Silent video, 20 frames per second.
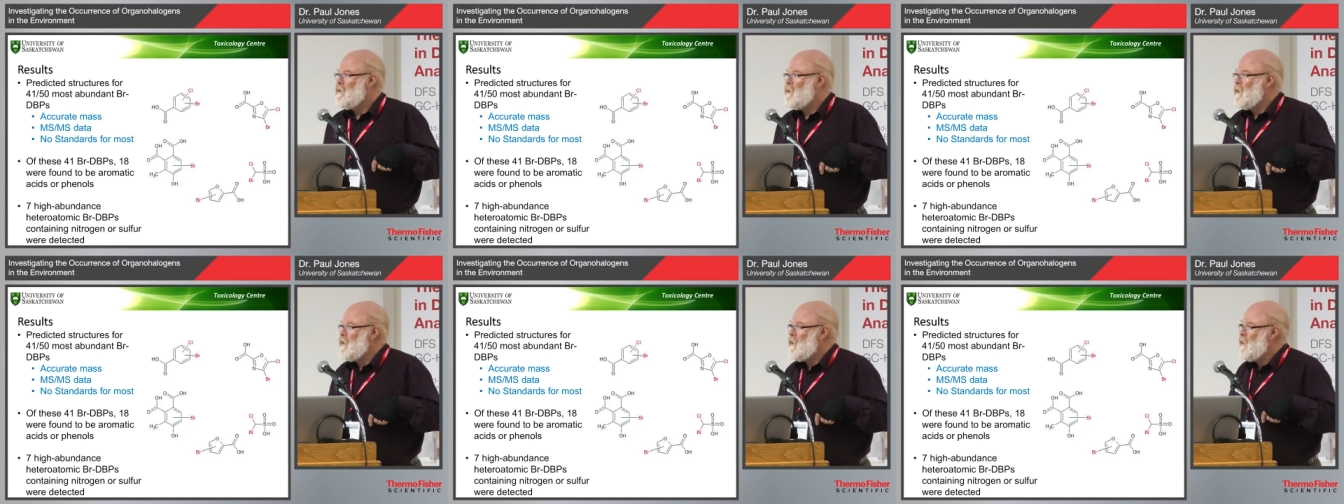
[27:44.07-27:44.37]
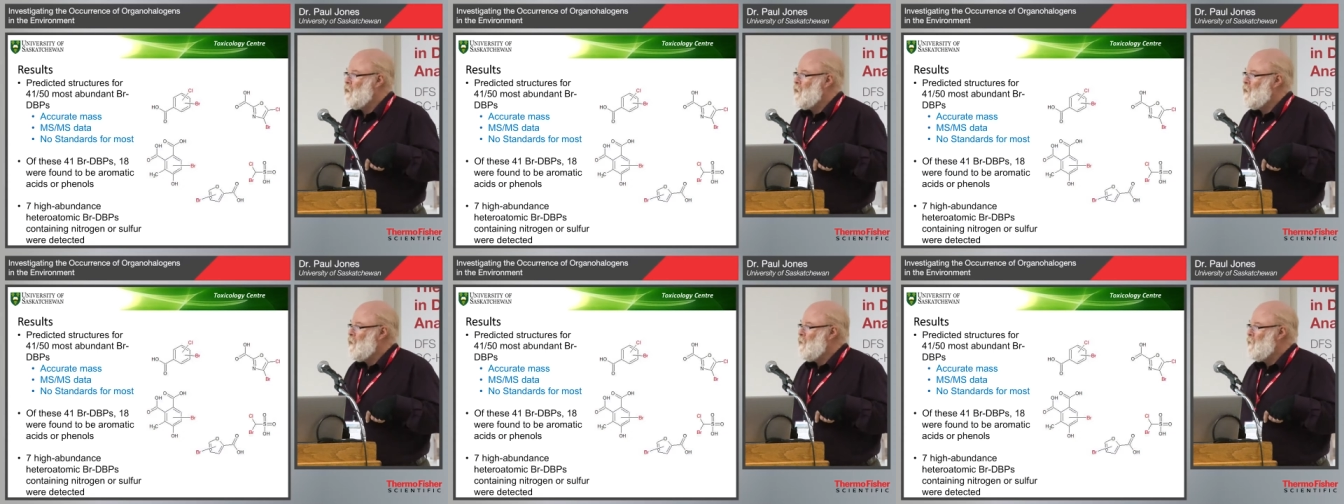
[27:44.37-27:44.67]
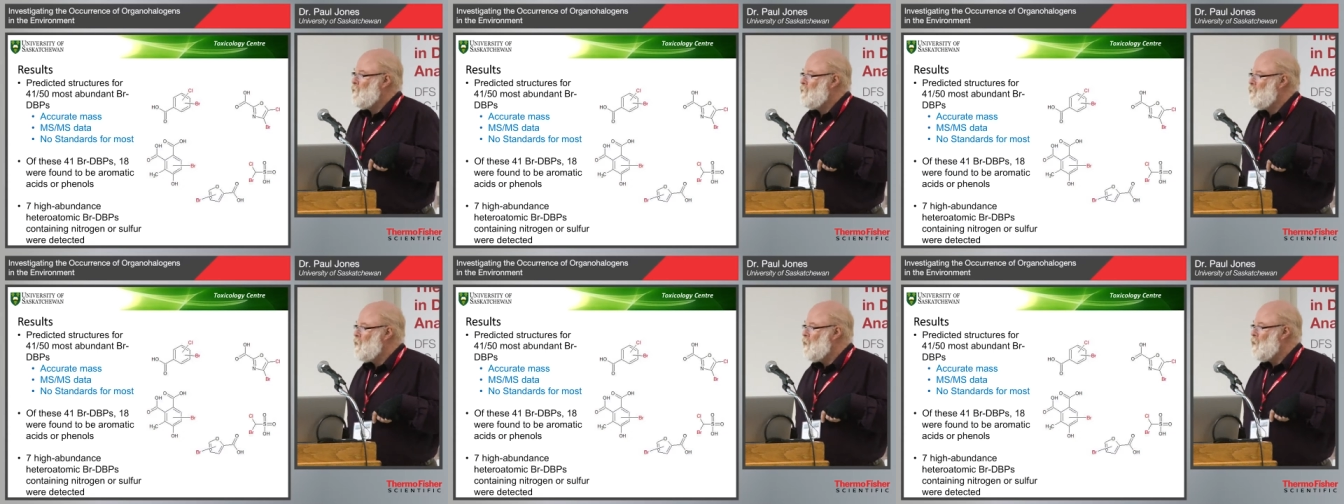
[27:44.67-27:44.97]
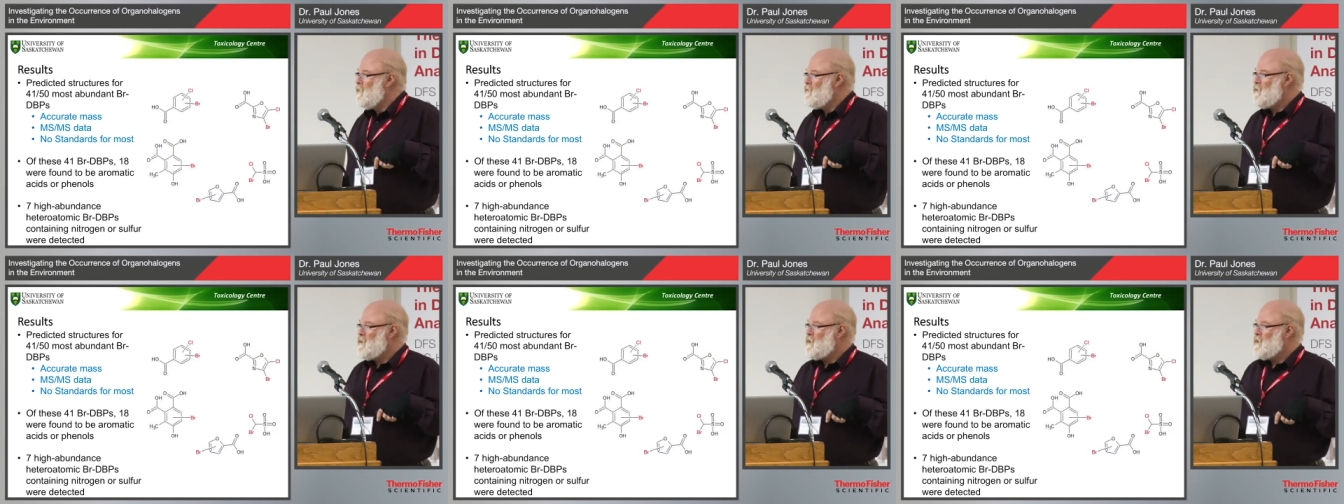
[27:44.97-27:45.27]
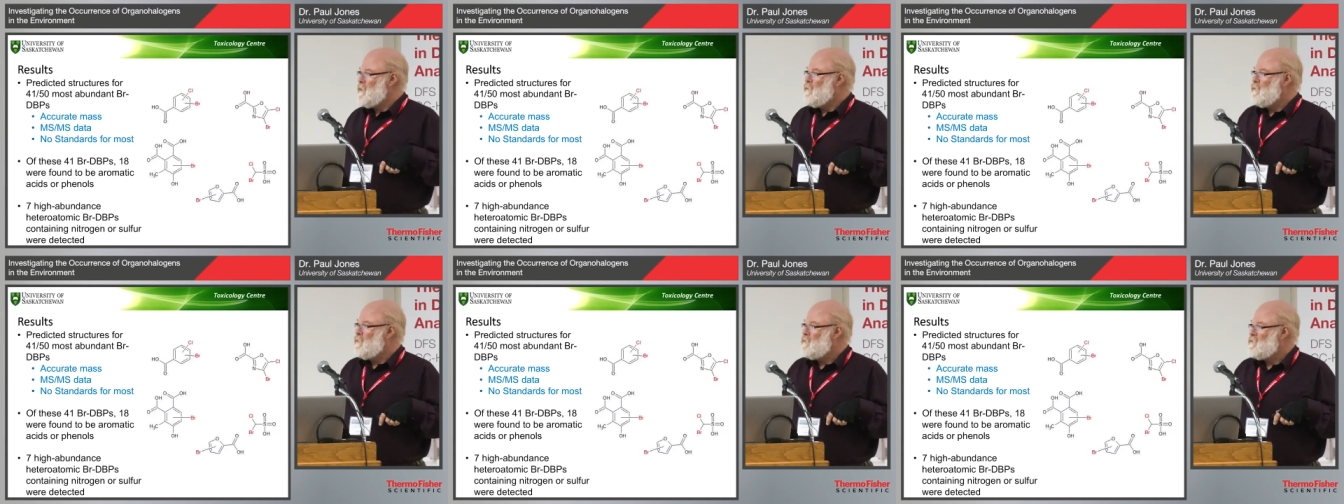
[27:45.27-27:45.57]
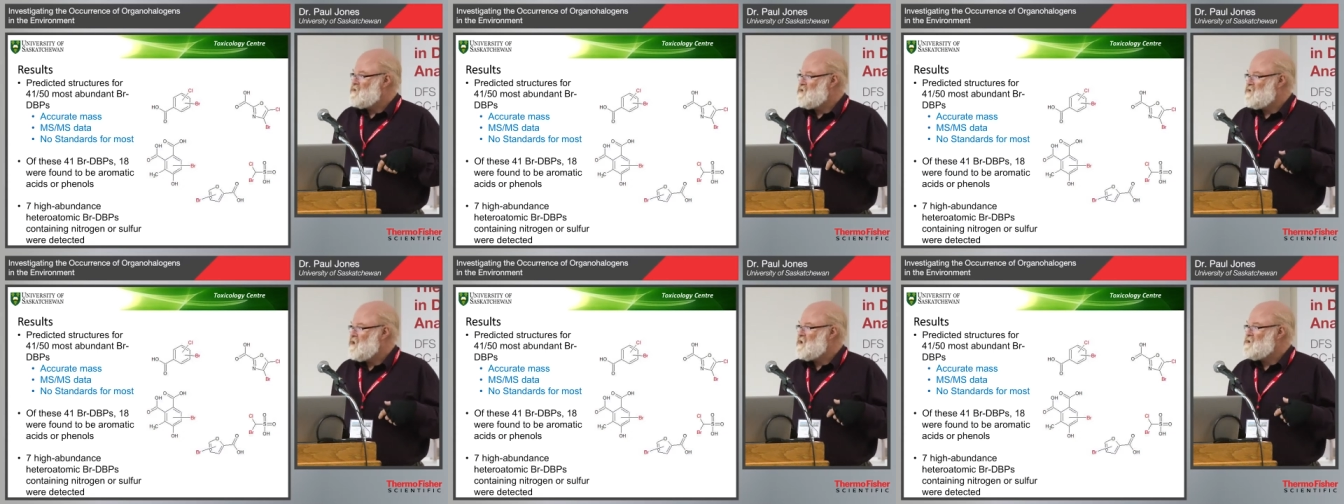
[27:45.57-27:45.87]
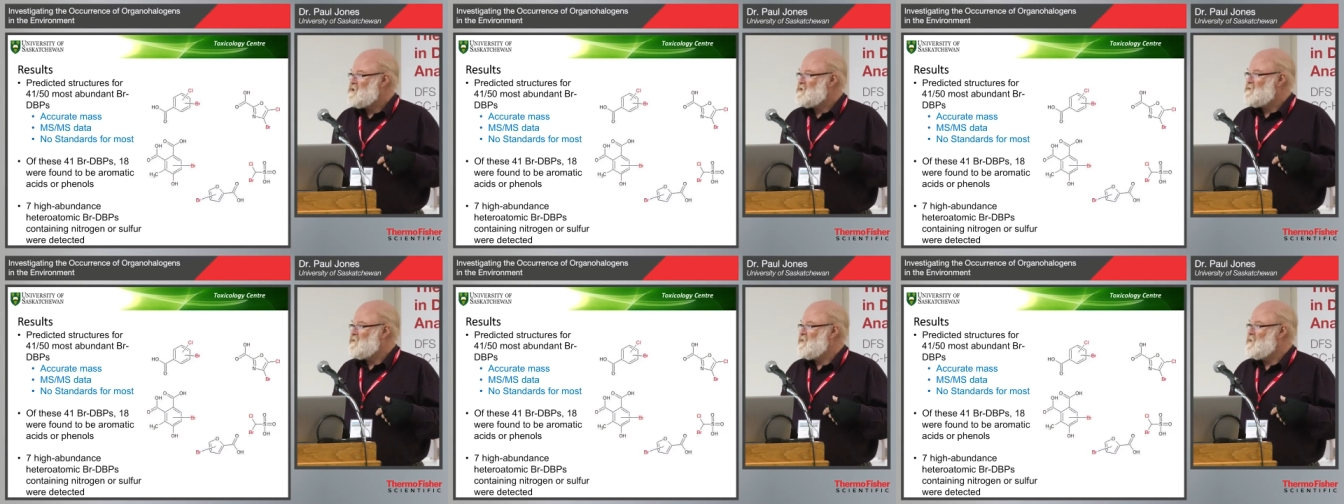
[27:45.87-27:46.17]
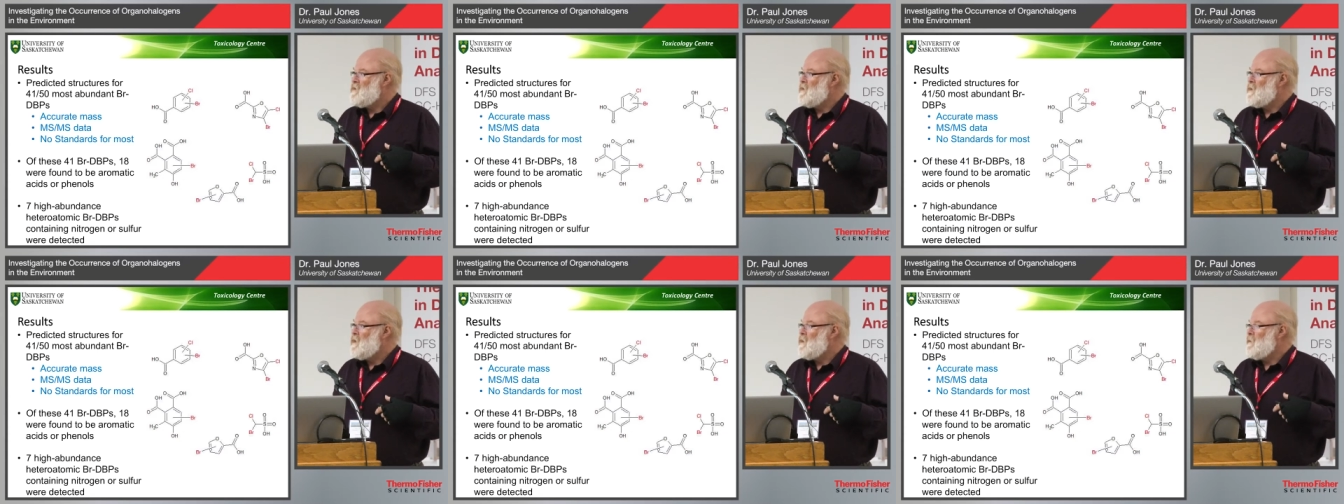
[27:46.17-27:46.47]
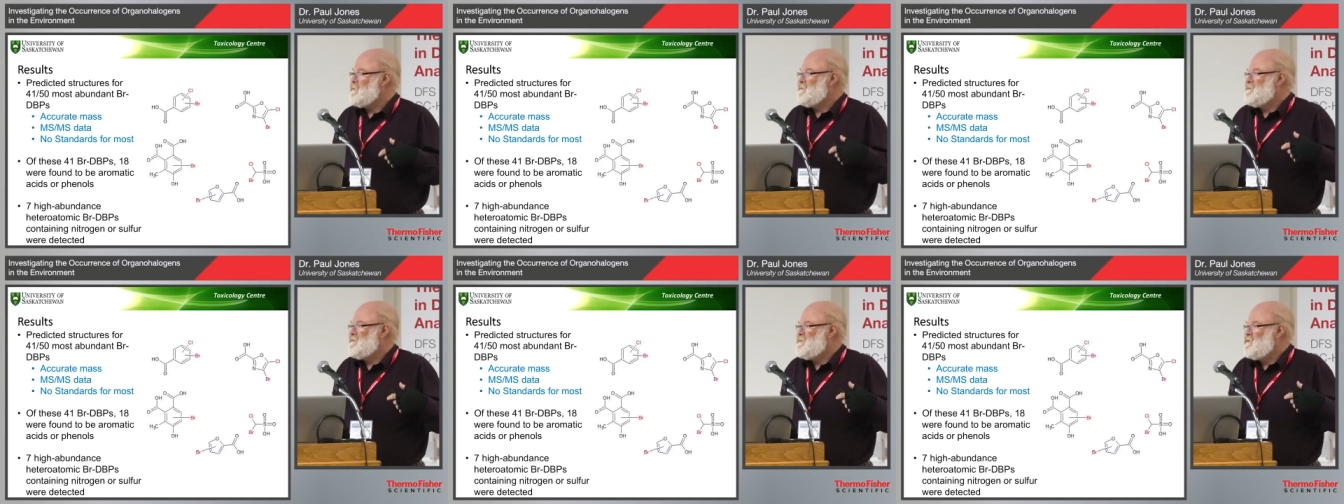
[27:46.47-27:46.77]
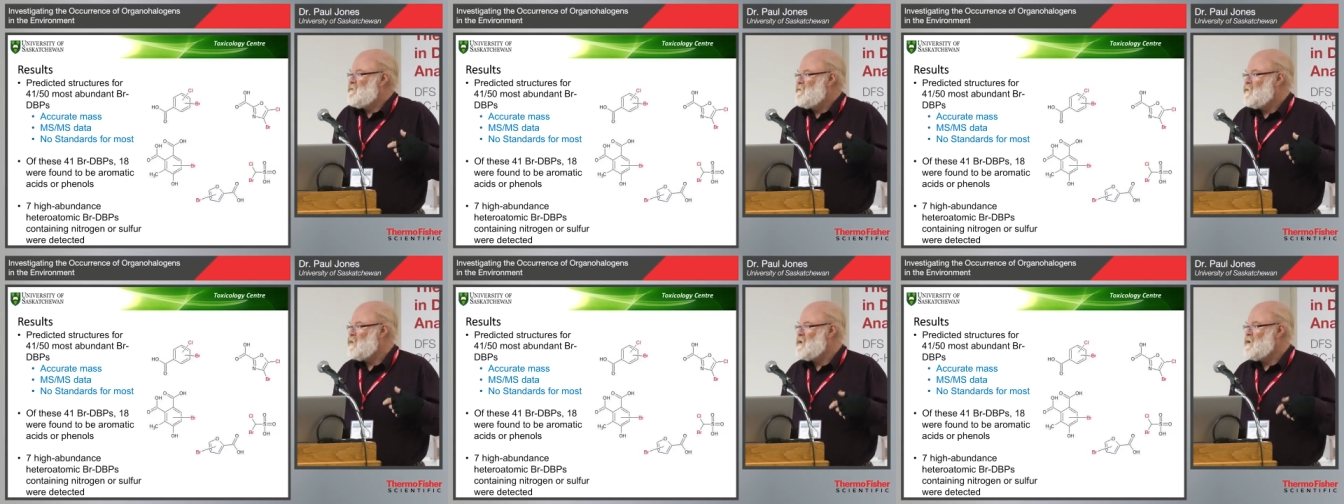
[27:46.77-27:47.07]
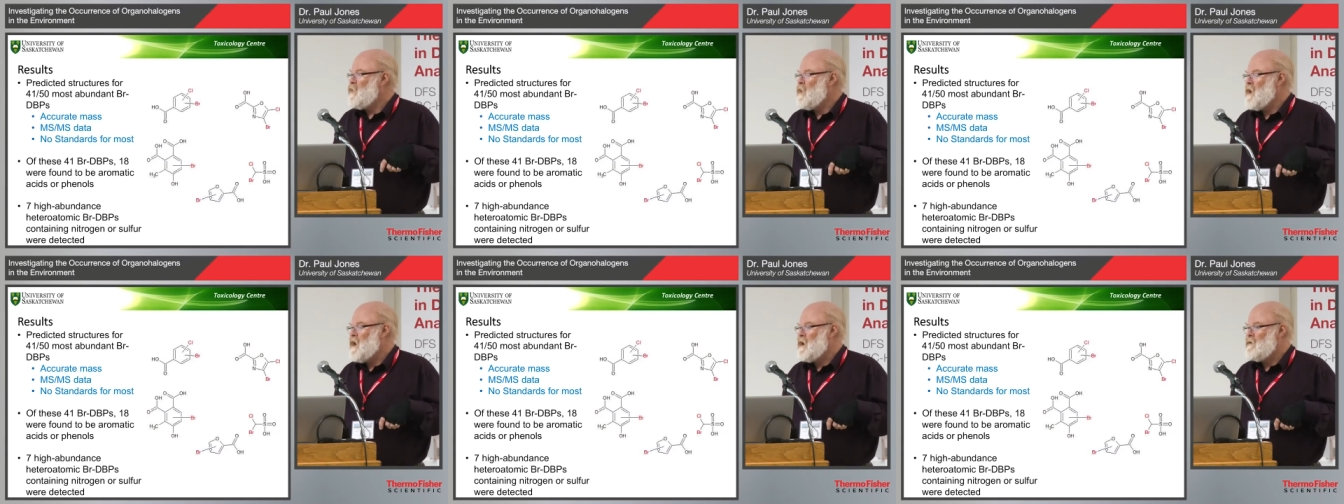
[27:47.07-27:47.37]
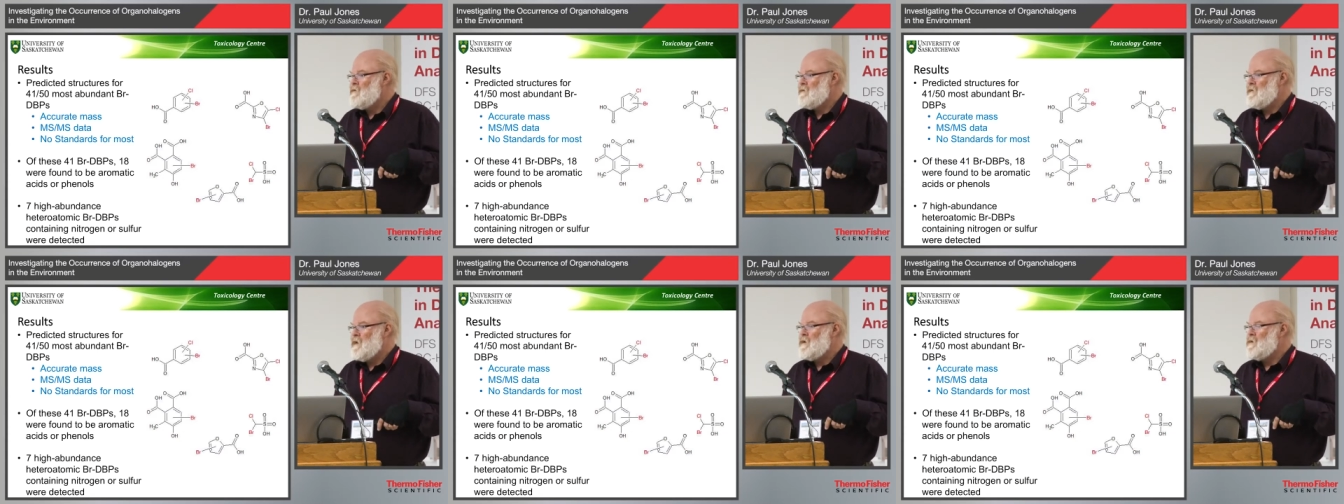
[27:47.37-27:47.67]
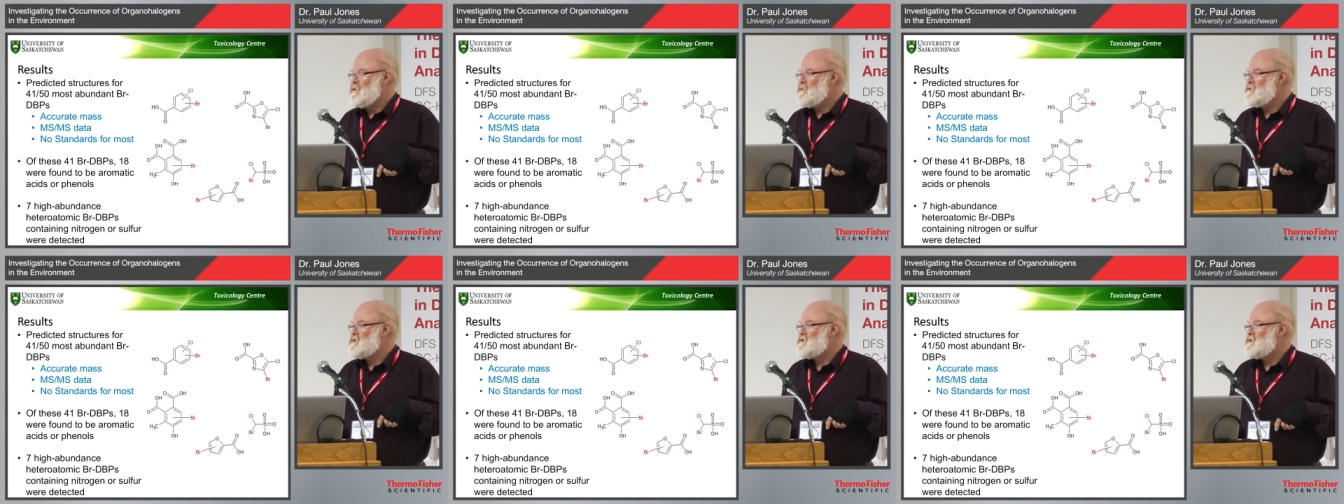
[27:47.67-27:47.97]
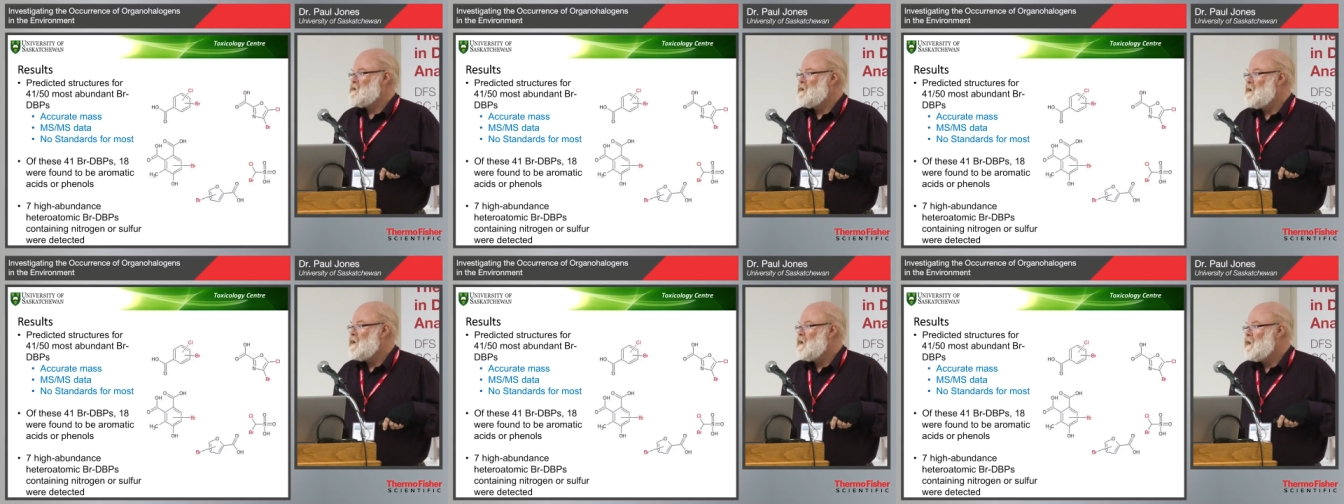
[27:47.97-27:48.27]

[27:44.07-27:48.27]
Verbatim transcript: um, of the um, structures for the 41 of those.